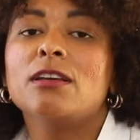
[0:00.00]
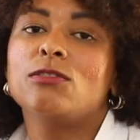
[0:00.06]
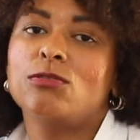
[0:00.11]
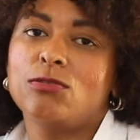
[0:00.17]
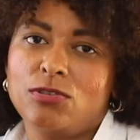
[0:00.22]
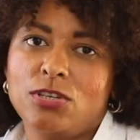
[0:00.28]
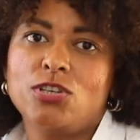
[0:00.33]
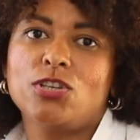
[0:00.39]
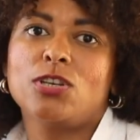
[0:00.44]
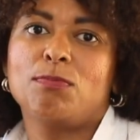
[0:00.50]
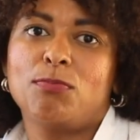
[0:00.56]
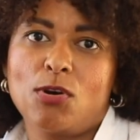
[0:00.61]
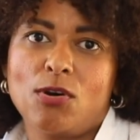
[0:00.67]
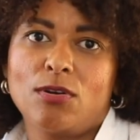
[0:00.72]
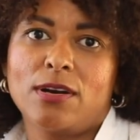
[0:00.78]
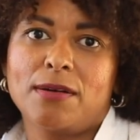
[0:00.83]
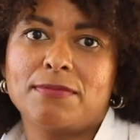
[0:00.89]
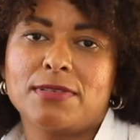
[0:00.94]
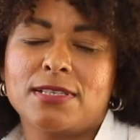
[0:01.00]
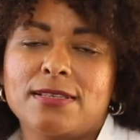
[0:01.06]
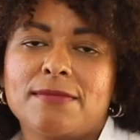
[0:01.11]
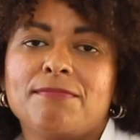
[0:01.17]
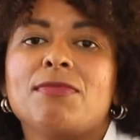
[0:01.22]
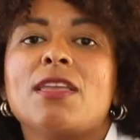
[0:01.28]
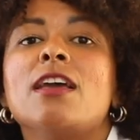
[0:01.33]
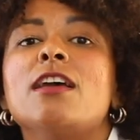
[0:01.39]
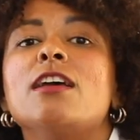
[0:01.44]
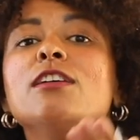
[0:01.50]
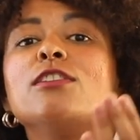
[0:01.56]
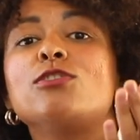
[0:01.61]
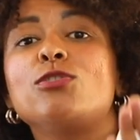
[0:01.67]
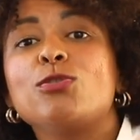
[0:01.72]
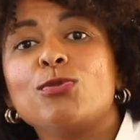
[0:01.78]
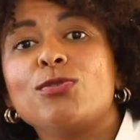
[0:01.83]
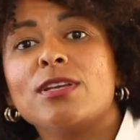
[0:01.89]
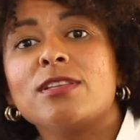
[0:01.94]
to teaching programs.
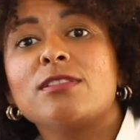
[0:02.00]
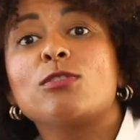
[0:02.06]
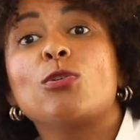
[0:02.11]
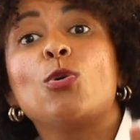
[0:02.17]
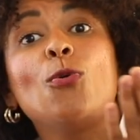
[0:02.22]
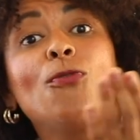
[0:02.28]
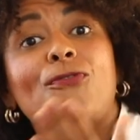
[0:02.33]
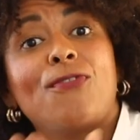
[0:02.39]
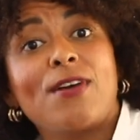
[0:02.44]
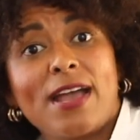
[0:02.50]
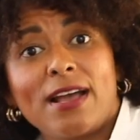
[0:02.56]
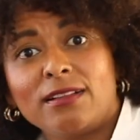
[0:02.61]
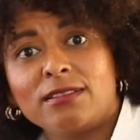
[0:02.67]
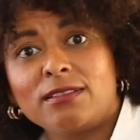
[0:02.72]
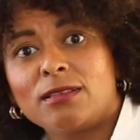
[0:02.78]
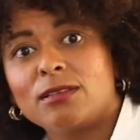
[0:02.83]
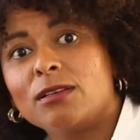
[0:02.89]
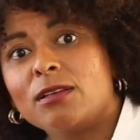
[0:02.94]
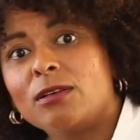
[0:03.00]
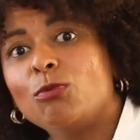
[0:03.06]
Students who failed